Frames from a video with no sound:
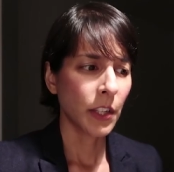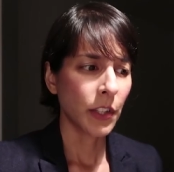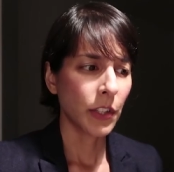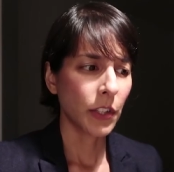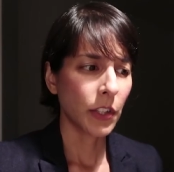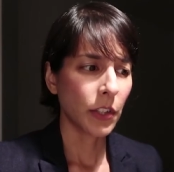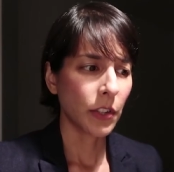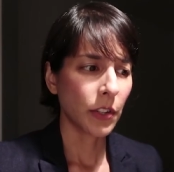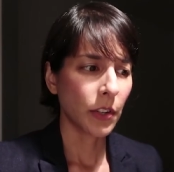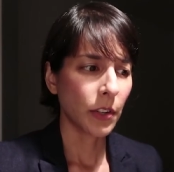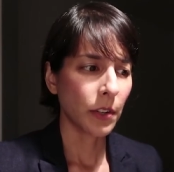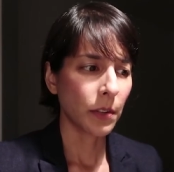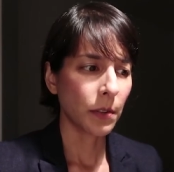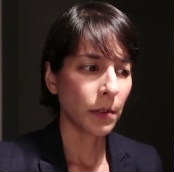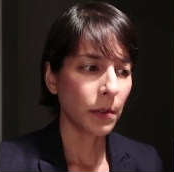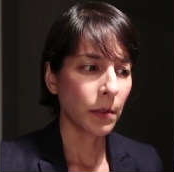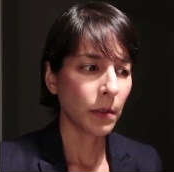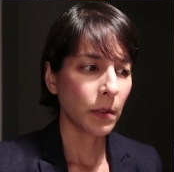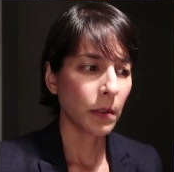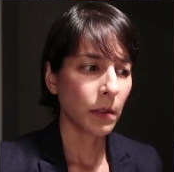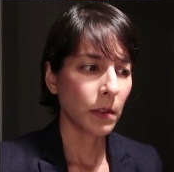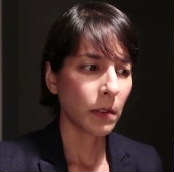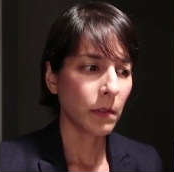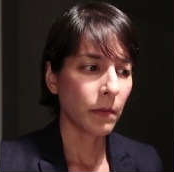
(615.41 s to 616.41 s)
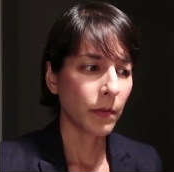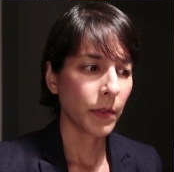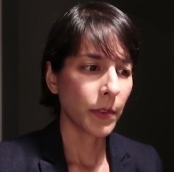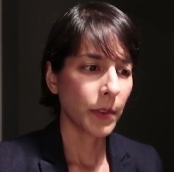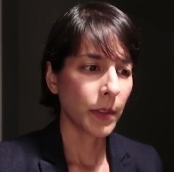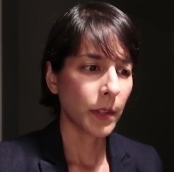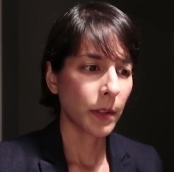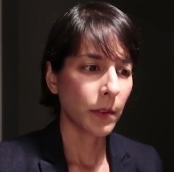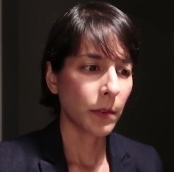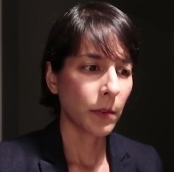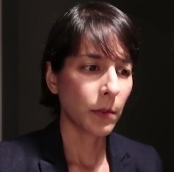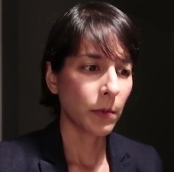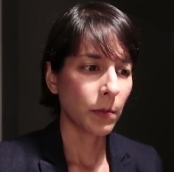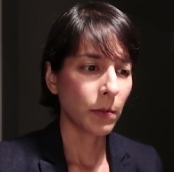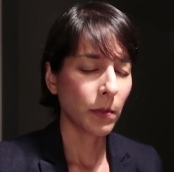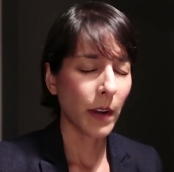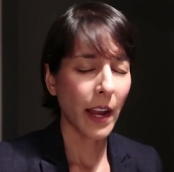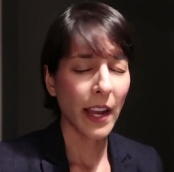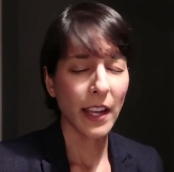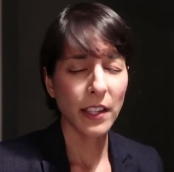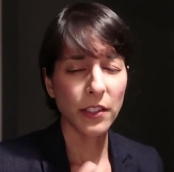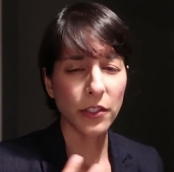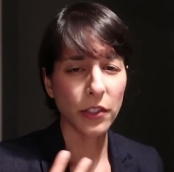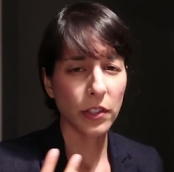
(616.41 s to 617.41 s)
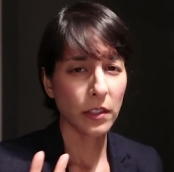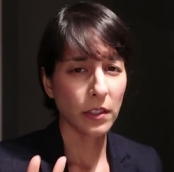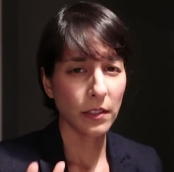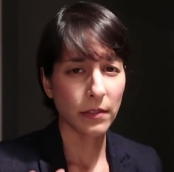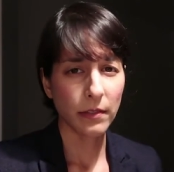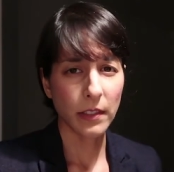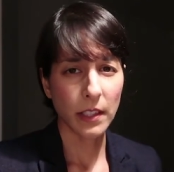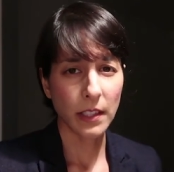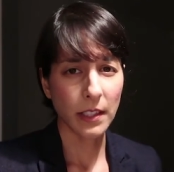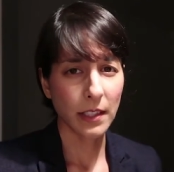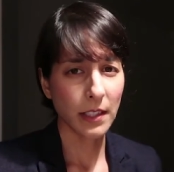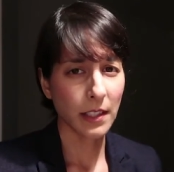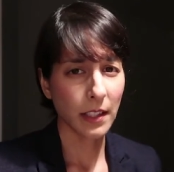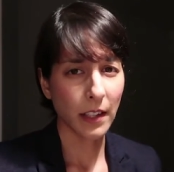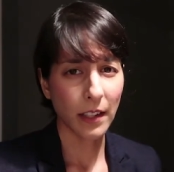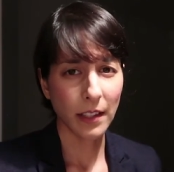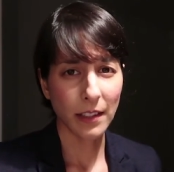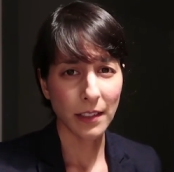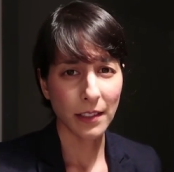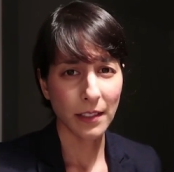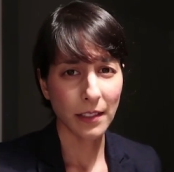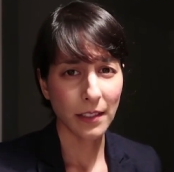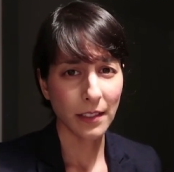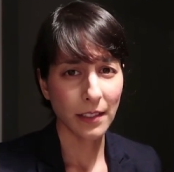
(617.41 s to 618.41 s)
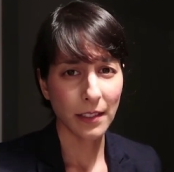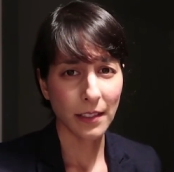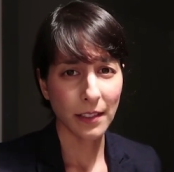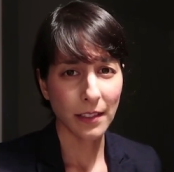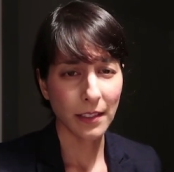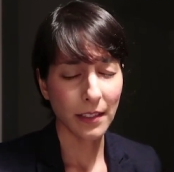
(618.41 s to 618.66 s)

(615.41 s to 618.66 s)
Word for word: you know, the grandeur of the sun,